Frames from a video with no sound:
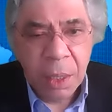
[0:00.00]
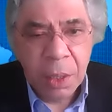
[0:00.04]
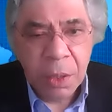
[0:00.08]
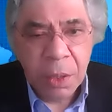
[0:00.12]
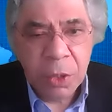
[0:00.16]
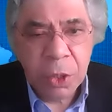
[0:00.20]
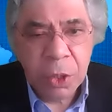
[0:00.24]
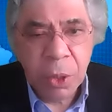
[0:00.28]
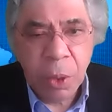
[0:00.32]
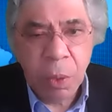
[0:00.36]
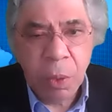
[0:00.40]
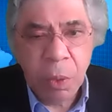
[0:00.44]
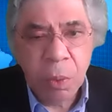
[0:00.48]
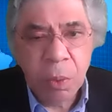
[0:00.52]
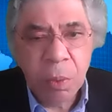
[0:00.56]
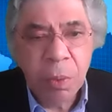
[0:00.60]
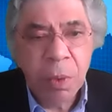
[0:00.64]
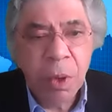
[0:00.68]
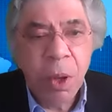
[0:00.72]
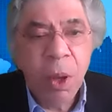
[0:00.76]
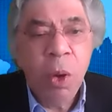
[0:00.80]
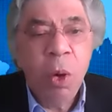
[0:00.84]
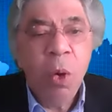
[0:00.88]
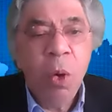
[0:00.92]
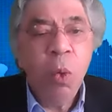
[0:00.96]
So
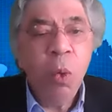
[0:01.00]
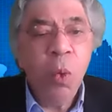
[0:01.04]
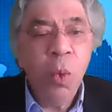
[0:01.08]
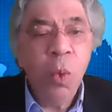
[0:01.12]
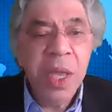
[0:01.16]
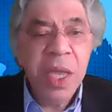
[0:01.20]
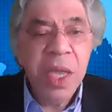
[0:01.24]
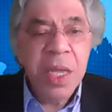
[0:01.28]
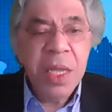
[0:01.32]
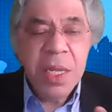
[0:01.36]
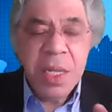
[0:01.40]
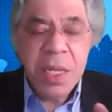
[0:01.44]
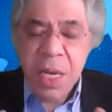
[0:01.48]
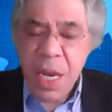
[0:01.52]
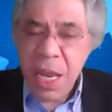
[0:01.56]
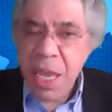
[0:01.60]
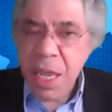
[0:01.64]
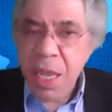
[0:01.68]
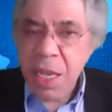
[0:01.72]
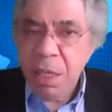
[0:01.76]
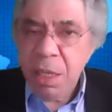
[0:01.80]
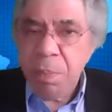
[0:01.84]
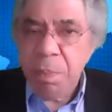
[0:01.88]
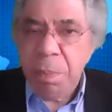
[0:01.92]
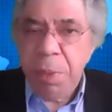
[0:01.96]
we
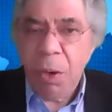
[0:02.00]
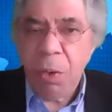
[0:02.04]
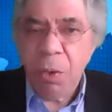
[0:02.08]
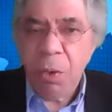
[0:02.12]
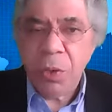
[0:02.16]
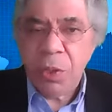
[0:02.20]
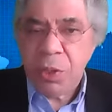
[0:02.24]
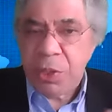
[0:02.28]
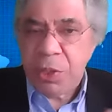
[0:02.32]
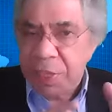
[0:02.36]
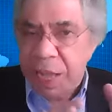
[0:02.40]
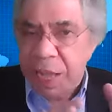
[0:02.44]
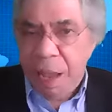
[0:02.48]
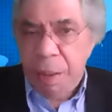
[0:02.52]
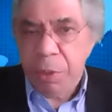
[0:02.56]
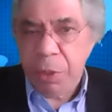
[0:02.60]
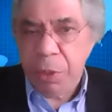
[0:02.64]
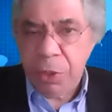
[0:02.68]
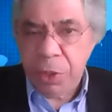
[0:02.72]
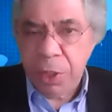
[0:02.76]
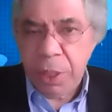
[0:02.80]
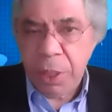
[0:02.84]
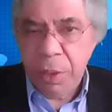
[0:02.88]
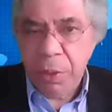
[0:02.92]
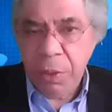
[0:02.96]
need both
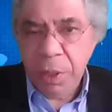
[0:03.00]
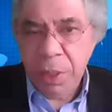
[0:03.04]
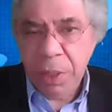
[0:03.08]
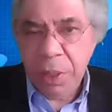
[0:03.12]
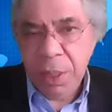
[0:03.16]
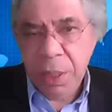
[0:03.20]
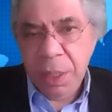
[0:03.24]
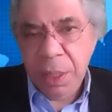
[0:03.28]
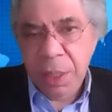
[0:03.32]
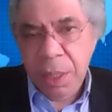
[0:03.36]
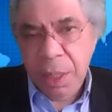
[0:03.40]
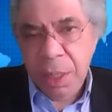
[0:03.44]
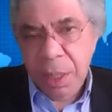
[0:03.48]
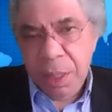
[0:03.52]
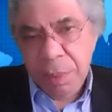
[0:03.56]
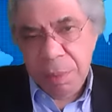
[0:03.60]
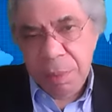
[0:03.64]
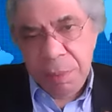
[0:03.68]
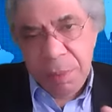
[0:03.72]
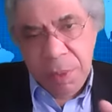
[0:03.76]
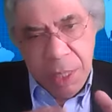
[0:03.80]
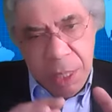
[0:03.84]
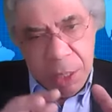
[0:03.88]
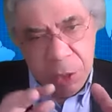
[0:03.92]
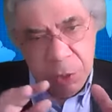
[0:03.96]
cybersecurity
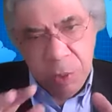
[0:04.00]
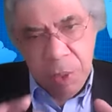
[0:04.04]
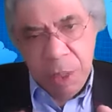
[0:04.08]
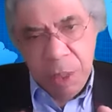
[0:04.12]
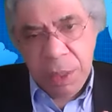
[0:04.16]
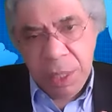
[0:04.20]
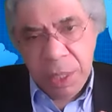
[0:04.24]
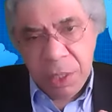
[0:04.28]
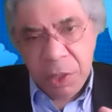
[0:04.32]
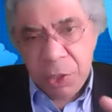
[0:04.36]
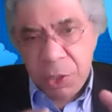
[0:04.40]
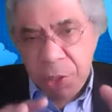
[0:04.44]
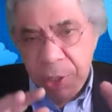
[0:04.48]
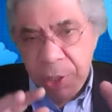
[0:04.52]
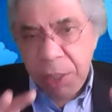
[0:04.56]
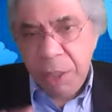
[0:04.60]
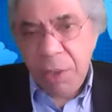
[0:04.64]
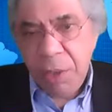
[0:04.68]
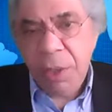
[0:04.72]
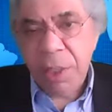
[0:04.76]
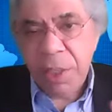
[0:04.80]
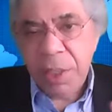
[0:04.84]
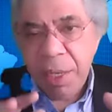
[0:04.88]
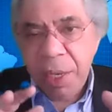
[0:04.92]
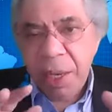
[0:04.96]
as well as
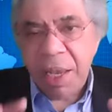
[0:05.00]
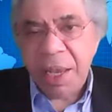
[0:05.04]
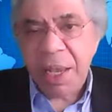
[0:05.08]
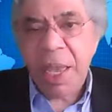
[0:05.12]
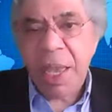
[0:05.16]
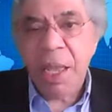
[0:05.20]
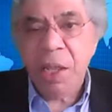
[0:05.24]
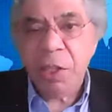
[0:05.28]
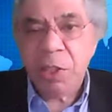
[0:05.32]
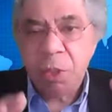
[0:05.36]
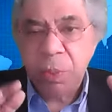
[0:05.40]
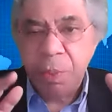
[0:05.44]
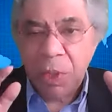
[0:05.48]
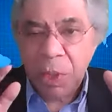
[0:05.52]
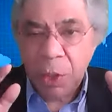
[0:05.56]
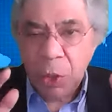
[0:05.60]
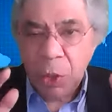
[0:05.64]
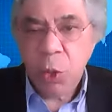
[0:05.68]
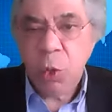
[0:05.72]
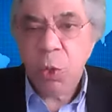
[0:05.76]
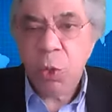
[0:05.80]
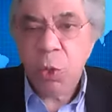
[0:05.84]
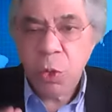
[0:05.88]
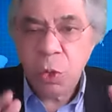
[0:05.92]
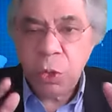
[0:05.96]
security against
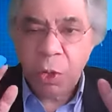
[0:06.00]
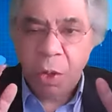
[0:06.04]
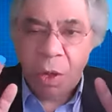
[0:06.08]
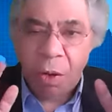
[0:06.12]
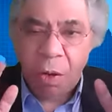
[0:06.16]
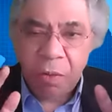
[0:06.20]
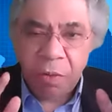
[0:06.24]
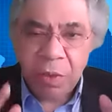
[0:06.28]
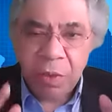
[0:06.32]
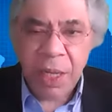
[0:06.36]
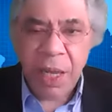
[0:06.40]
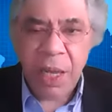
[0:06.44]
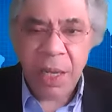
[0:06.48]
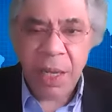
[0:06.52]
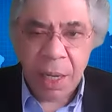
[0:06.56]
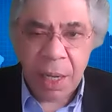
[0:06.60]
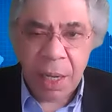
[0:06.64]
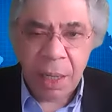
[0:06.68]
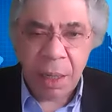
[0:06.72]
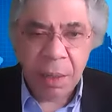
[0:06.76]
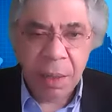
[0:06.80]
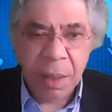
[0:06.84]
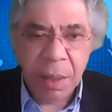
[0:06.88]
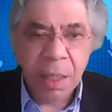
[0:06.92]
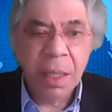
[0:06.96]
misuse of
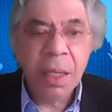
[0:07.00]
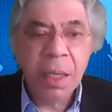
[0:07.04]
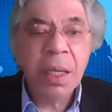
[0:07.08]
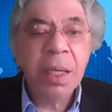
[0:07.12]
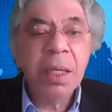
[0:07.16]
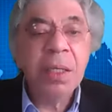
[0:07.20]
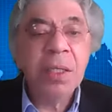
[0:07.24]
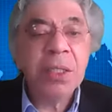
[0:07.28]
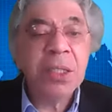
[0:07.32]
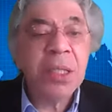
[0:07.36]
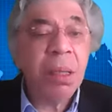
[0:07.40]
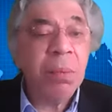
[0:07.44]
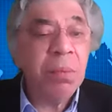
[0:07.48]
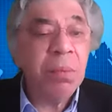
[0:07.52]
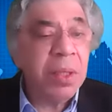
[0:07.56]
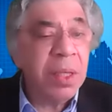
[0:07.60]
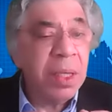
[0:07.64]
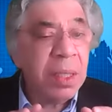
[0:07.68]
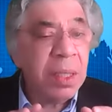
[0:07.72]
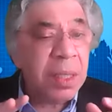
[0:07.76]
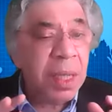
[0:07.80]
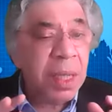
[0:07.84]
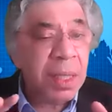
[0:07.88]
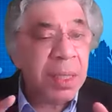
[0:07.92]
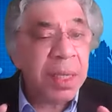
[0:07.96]
data,
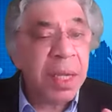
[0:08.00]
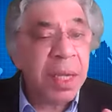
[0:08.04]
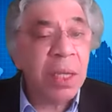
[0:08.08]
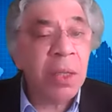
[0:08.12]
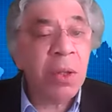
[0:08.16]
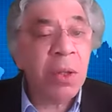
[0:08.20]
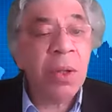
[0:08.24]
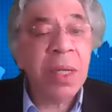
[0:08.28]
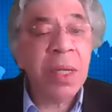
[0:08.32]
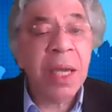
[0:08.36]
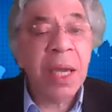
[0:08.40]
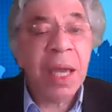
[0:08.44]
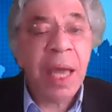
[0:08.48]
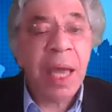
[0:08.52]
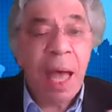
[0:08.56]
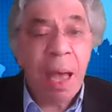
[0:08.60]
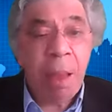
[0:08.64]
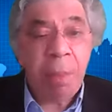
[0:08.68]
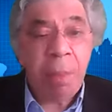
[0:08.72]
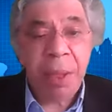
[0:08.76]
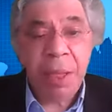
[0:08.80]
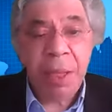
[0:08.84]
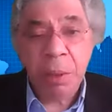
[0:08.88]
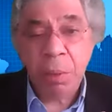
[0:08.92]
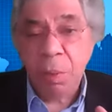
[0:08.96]
something that can only
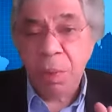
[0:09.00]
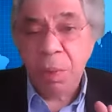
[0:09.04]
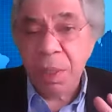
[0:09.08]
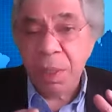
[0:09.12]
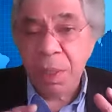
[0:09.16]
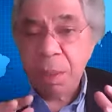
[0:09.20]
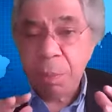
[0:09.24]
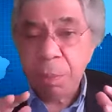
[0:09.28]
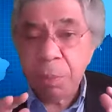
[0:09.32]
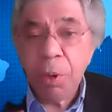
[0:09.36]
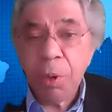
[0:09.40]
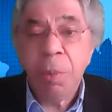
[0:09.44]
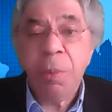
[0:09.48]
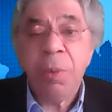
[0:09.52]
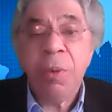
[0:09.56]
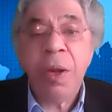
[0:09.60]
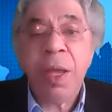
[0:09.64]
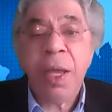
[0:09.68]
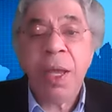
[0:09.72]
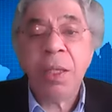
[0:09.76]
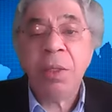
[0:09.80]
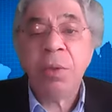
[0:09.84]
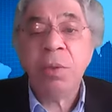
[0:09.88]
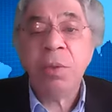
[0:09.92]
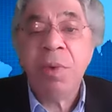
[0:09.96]
happen with
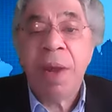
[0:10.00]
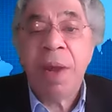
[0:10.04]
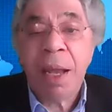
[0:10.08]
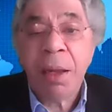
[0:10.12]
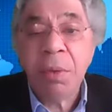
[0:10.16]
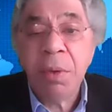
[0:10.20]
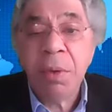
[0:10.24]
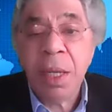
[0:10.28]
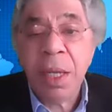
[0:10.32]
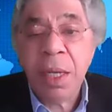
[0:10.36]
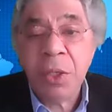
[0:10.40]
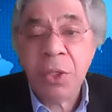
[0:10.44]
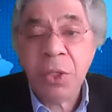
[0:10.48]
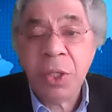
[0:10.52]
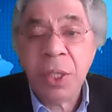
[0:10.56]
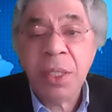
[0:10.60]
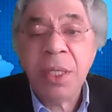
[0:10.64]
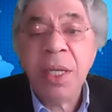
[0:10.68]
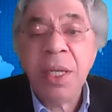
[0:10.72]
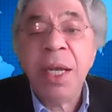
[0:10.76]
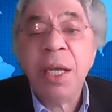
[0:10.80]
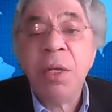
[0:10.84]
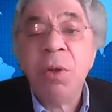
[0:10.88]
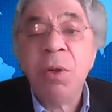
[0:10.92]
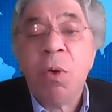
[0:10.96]
appropriate regulation
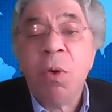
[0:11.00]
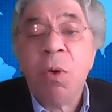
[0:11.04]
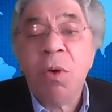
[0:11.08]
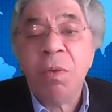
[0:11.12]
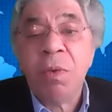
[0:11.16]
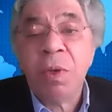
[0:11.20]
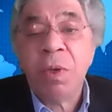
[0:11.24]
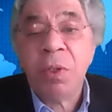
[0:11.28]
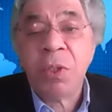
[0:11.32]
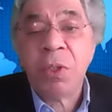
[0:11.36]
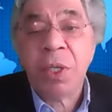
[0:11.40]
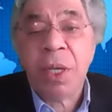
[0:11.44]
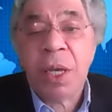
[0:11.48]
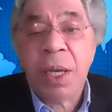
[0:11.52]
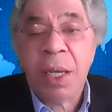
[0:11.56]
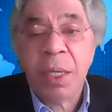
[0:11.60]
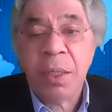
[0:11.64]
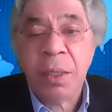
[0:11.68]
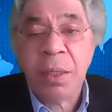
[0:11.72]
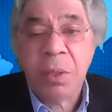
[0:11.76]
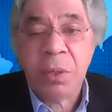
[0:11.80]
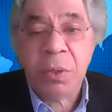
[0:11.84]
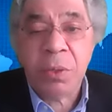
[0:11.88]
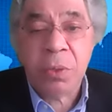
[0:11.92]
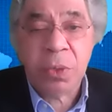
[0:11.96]
and oversight
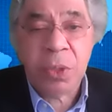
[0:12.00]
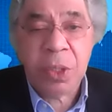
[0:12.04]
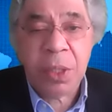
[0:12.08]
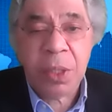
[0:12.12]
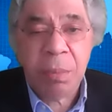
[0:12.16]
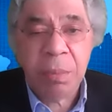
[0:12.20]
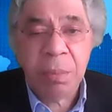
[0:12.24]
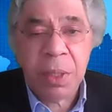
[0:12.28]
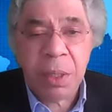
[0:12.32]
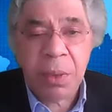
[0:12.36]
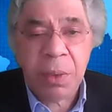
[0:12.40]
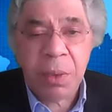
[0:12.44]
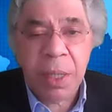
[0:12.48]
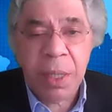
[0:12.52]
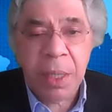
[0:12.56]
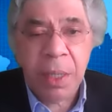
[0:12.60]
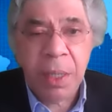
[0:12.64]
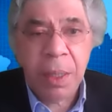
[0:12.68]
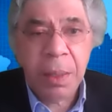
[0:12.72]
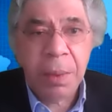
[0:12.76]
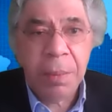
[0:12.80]
to some degree.